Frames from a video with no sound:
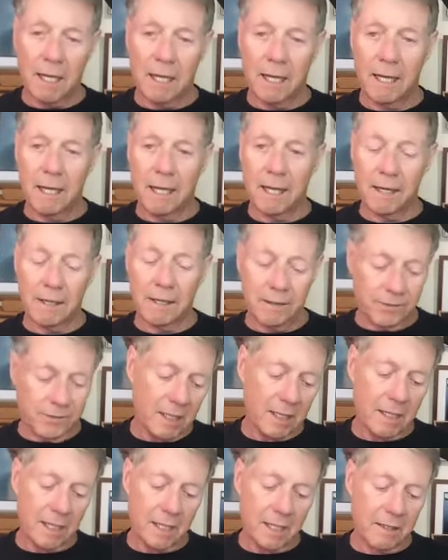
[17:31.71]
And
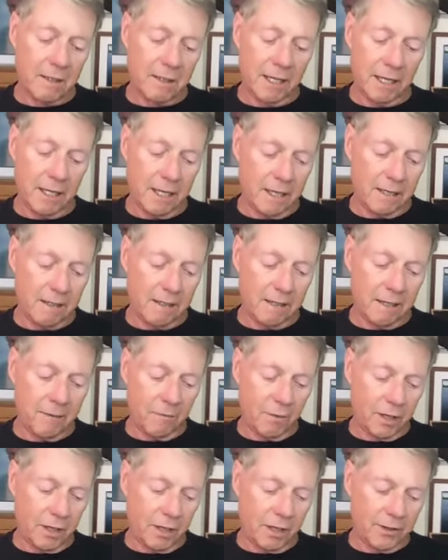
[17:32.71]
they
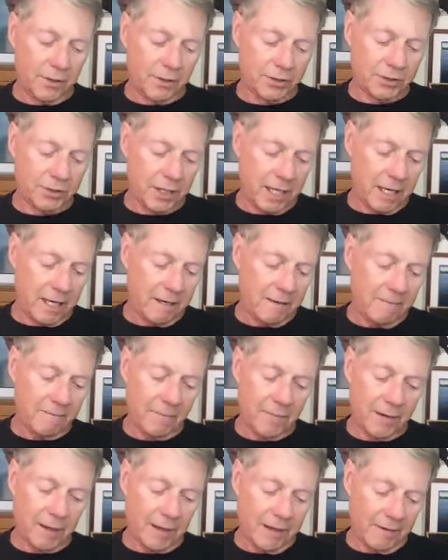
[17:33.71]
went on to say,
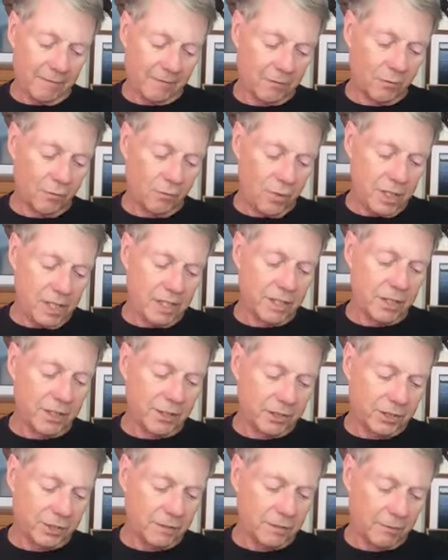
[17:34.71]
I had to read
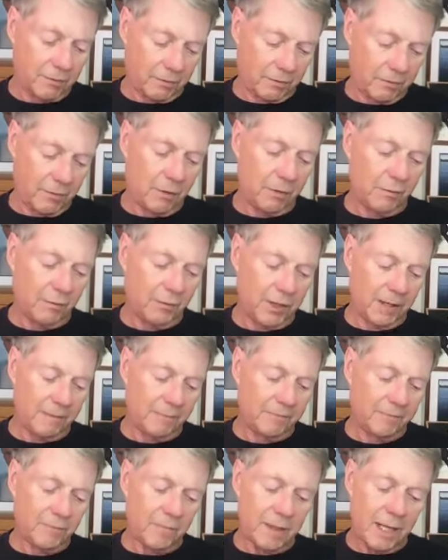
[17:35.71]
this, so to quote,
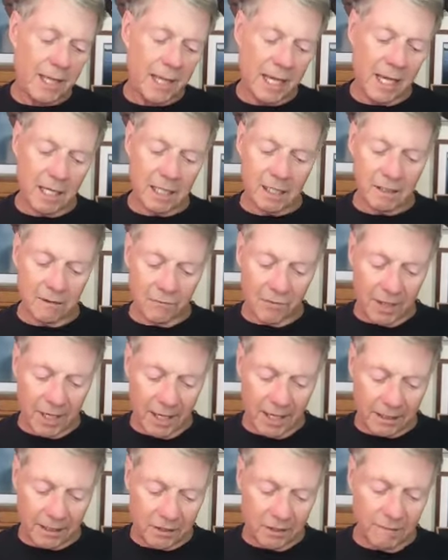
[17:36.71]
that any of the
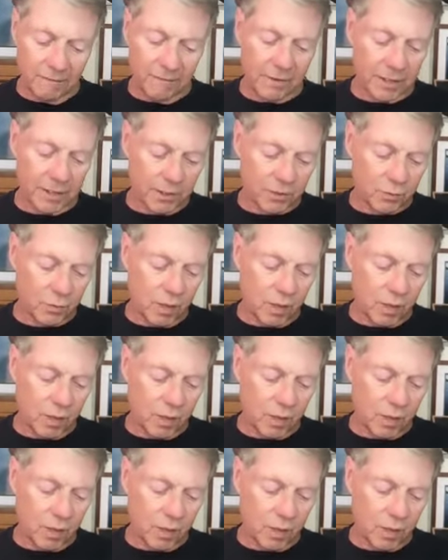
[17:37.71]
activities